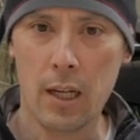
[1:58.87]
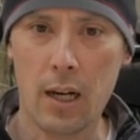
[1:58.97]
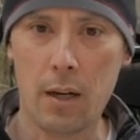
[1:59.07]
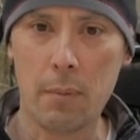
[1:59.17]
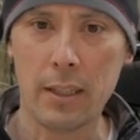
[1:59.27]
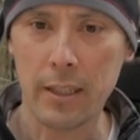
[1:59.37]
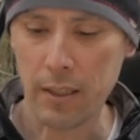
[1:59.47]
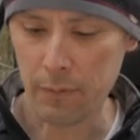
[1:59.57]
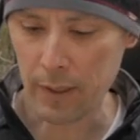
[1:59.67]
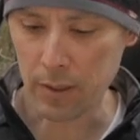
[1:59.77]
I like
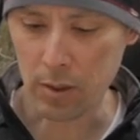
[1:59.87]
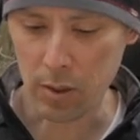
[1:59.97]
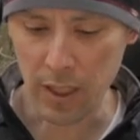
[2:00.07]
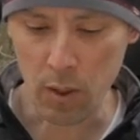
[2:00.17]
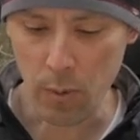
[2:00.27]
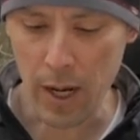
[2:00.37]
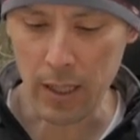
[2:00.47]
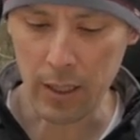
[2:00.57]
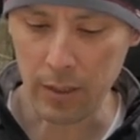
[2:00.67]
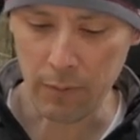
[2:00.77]
the fact that they're
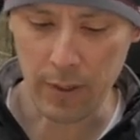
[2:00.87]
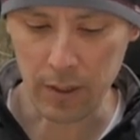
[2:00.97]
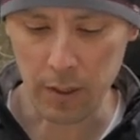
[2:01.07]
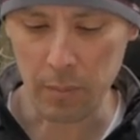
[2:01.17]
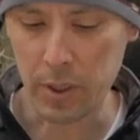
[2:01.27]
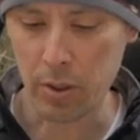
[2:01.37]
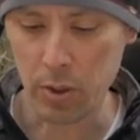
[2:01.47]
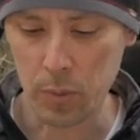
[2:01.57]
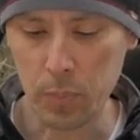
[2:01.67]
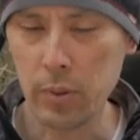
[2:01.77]
lightweight. I like the fact that the
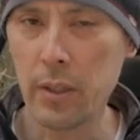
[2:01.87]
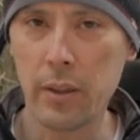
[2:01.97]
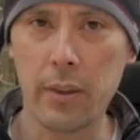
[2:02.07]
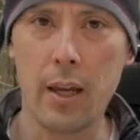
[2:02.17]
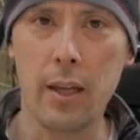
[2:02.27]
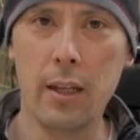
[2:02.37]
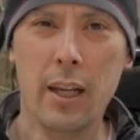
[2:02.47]
material is pretty thin.